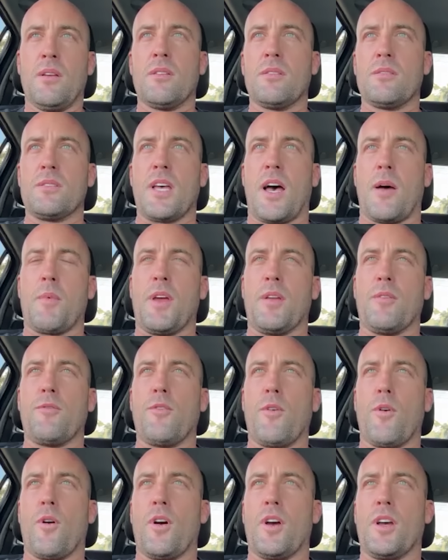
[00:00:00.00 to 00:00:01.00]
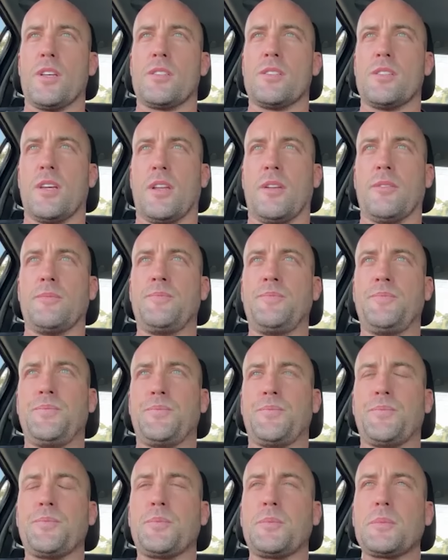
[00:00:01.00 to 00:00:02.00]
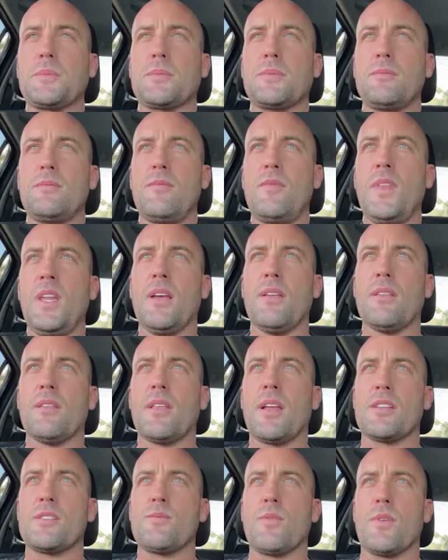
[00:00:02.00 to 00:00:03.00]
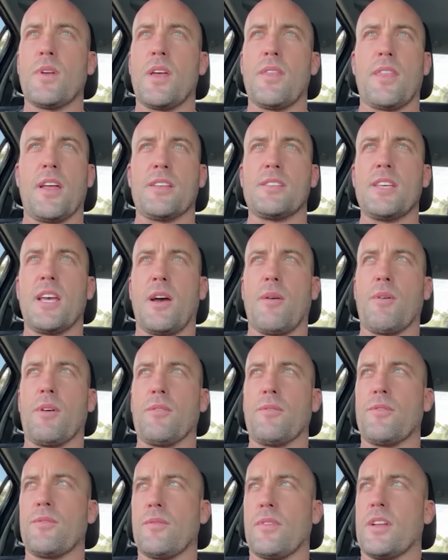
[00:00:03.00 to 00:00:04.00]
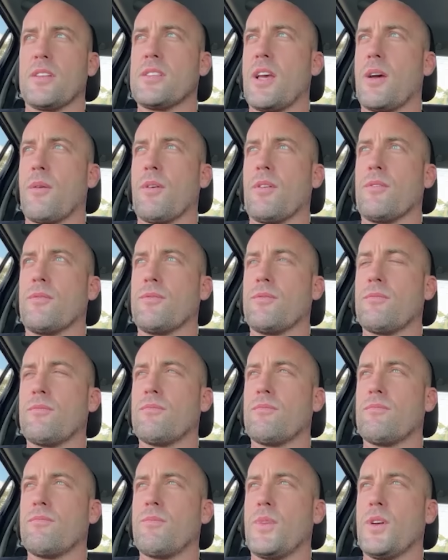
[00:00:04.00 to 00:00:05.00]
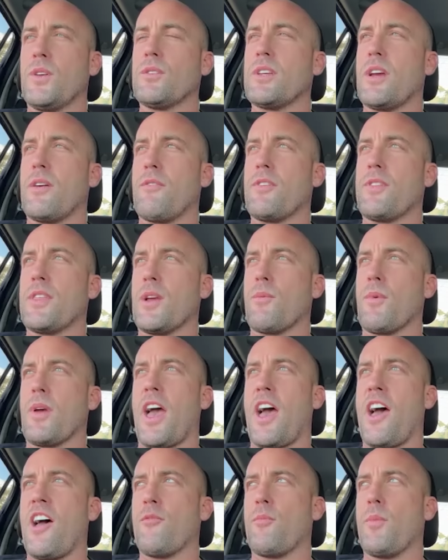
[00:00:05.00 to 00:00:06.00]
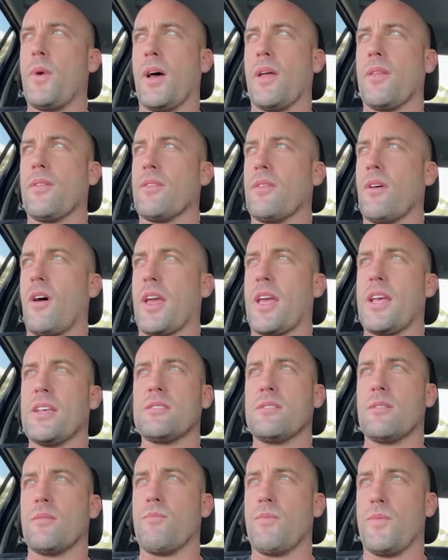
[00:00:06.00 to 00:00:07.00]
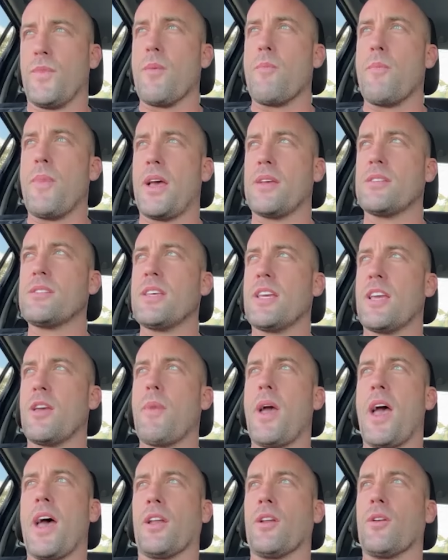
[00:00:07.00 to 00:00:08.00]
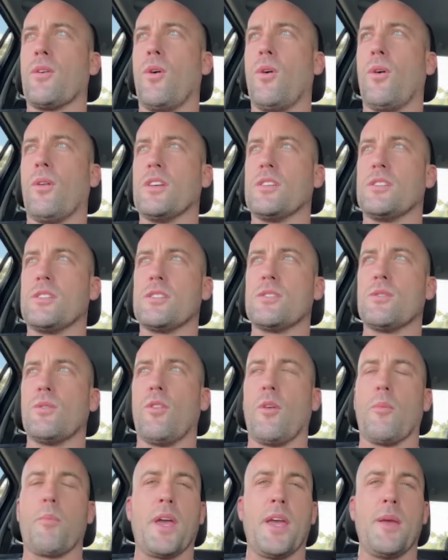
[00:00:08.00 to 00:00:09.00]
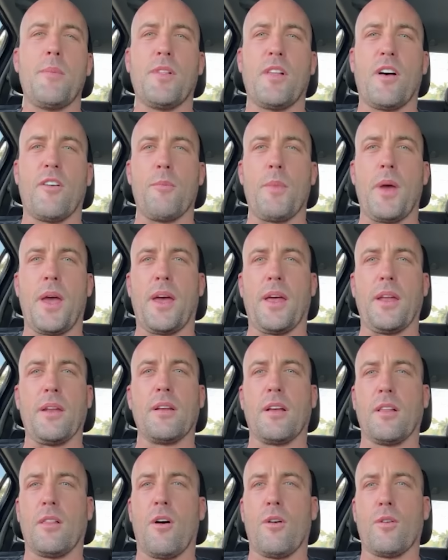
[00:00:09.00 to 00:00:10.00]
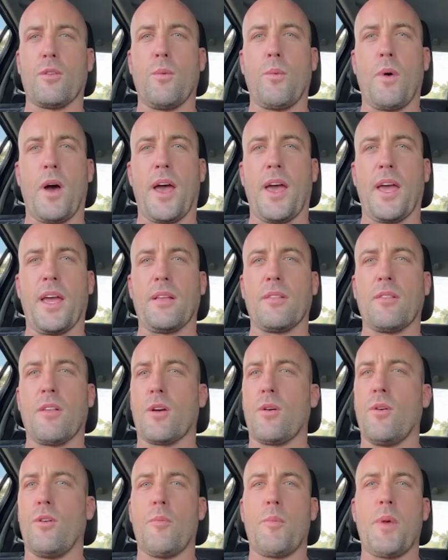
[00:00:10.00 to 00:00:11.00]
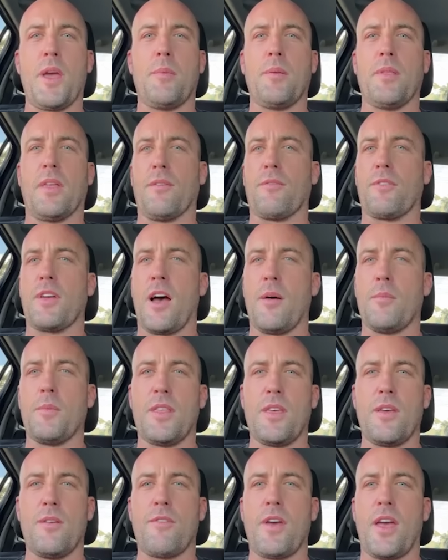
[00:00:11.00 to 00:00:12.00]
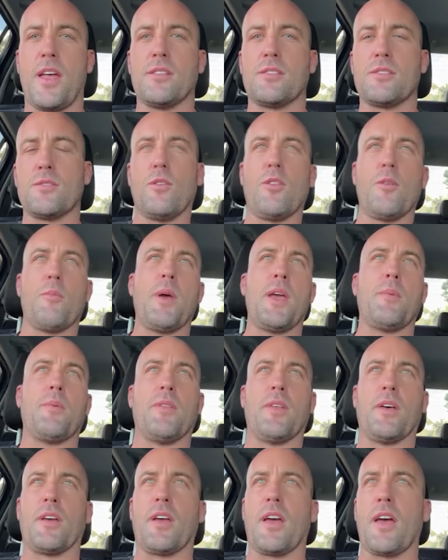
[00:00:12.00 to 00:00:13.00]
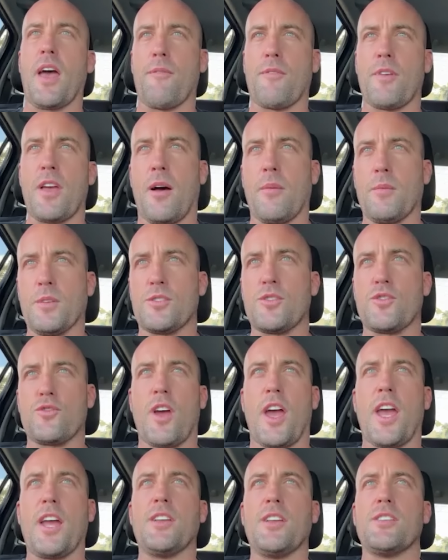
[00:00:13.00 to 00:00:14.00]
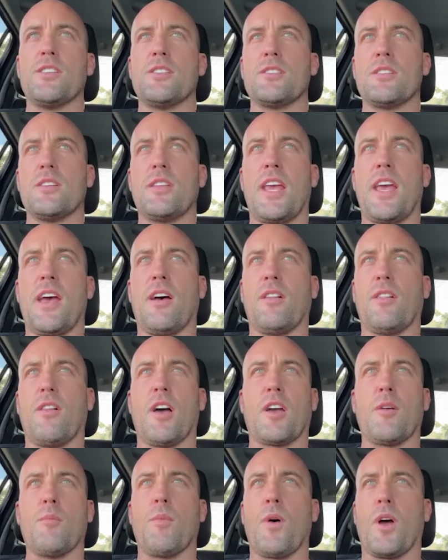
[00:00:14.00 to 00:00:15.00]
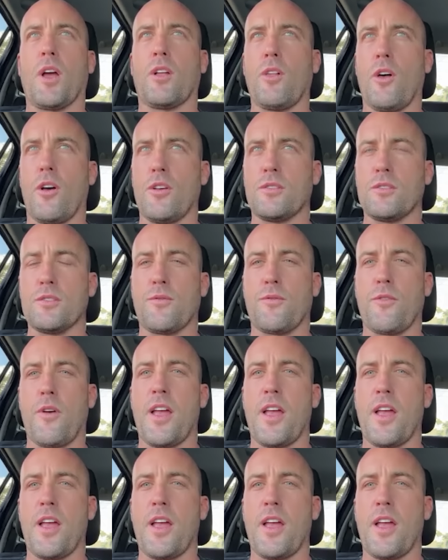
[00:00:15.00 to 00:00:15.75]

subbing for us, and that's how we've built everything we have. But I guess the best thing about it all is just all the people I've met along the way, like all the people that have come to the events, all the people that have come as strangers and now like are my closest